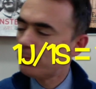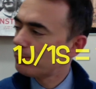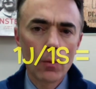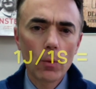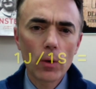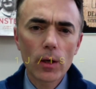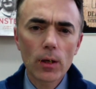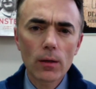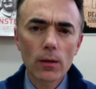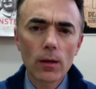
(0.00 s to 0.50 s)
We
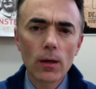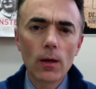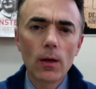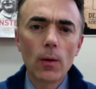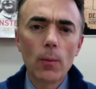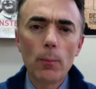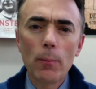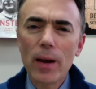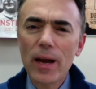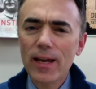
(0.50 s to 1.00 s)
can
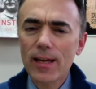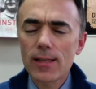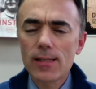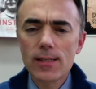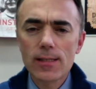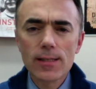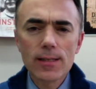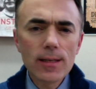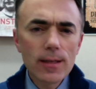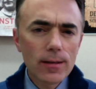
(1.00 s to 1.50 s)

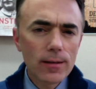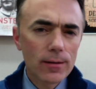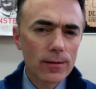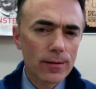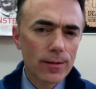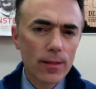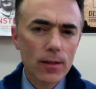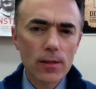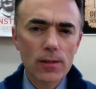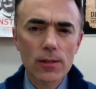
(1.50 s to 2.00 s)
back-engineer
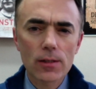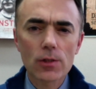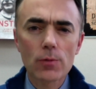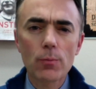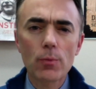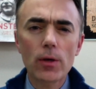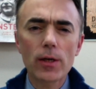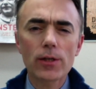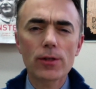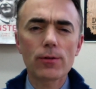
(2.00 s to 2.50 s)
this
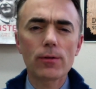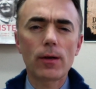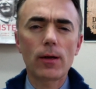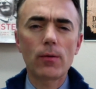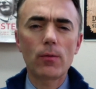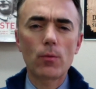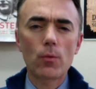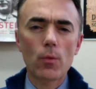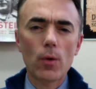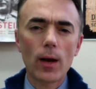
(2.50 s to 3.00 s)
expression
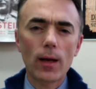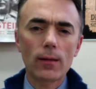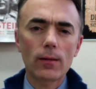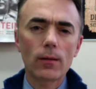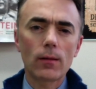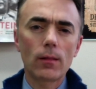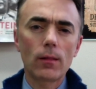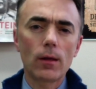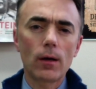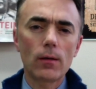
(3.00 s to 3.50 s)
and write
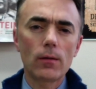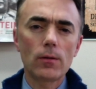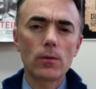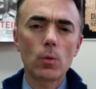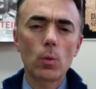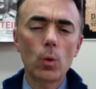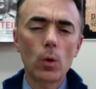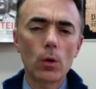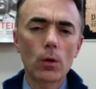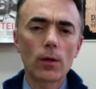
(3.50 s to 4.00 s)
that the
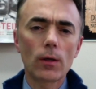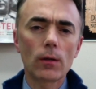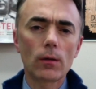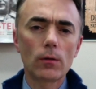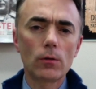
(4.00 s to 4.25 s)
work